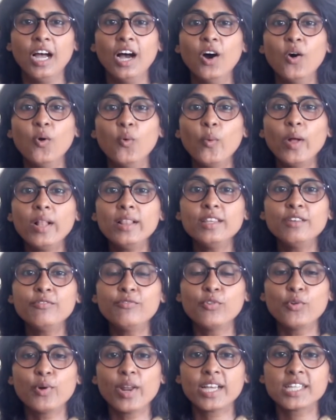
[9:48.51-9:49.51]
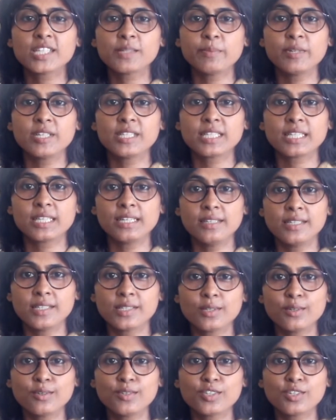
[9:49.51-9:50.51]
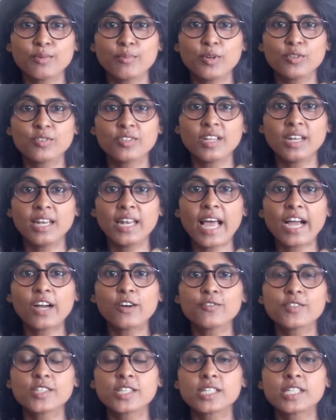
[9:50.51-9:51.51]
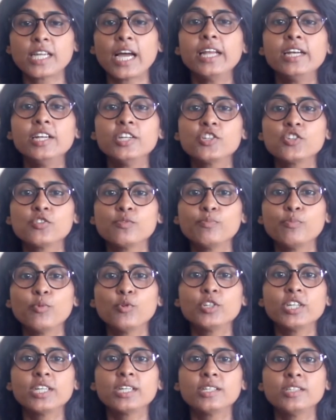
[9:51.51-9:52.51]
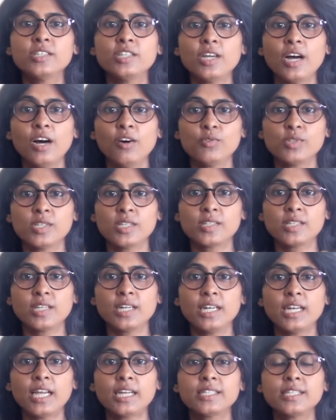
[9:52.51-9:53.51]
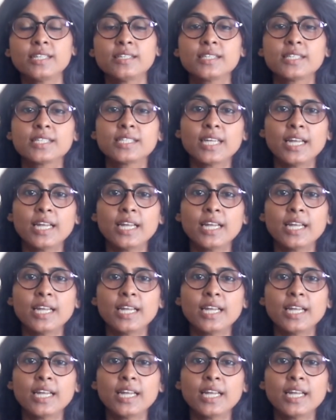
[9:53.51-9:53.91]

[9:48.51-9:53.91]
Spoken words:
A wealthy food expert's concerns about the lack of stylish boutique tea houses in Lutyens,